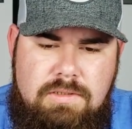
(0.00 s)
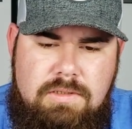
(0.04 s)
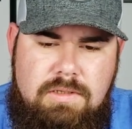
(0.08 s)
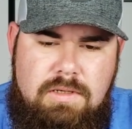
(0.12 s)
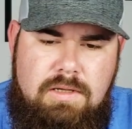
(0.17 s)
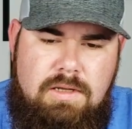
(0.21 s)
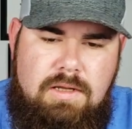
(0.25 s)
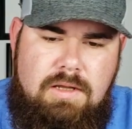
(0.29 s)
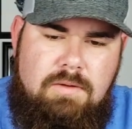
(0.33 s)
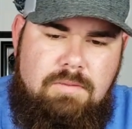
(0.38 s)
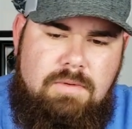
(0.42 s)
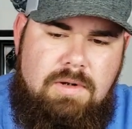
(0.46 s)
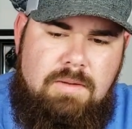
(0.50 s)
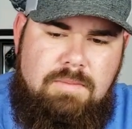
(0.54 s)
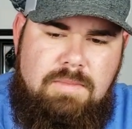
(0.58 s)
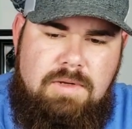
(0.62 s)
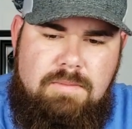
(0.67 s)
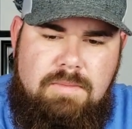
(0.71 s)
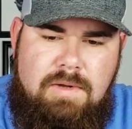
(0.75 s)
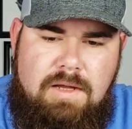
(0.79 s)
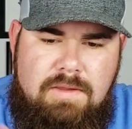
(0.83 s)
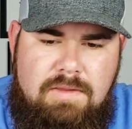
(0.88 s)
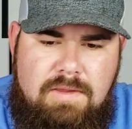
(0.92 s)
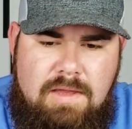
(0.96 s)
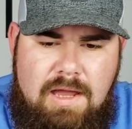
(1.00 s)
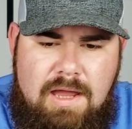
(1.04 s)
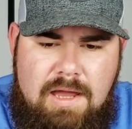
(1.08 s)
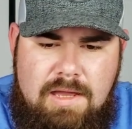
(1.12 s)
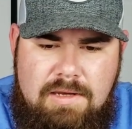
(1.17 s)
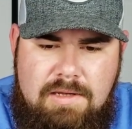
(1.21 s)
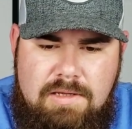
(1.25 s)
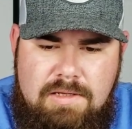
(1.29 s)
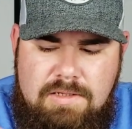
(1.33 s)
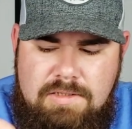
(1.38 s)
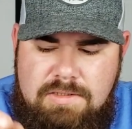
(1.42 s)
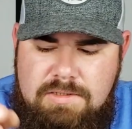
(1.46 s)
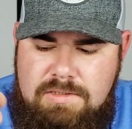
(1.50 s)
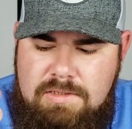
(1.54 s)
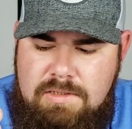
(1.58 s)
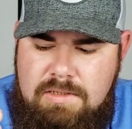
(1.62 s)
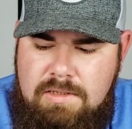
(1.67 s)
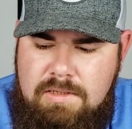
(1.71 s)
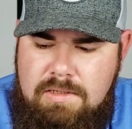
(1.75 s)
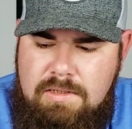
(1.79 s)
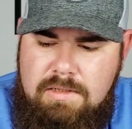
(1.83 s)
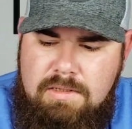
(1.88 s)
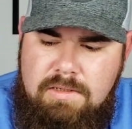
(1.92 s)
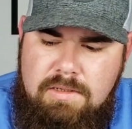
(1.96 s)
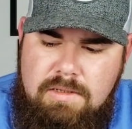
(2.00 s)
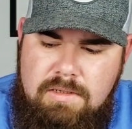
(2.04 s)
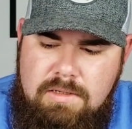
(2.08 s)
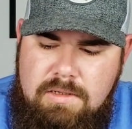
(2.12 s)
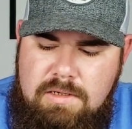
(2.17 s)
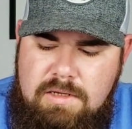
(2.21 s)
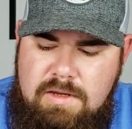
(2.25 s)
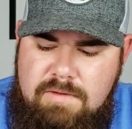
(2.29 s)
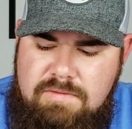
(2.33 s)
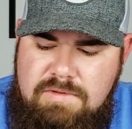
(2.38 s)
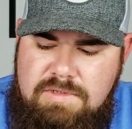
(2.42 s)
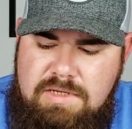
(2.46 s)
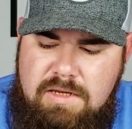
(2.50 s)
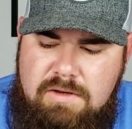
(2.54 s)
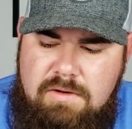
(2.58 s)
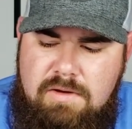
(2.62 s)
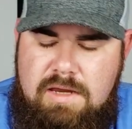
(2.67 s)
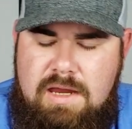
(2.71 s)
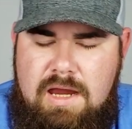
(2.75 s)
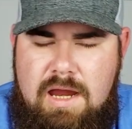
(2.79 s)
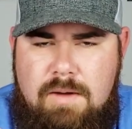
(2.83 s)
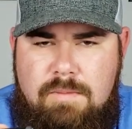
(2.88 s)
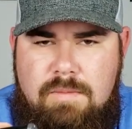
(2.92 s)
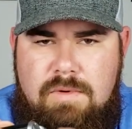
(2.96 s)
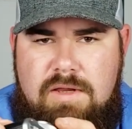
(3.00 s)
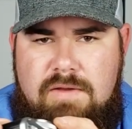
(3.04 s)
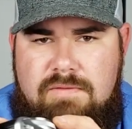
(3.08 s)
What I mean by that is you have to take your camera,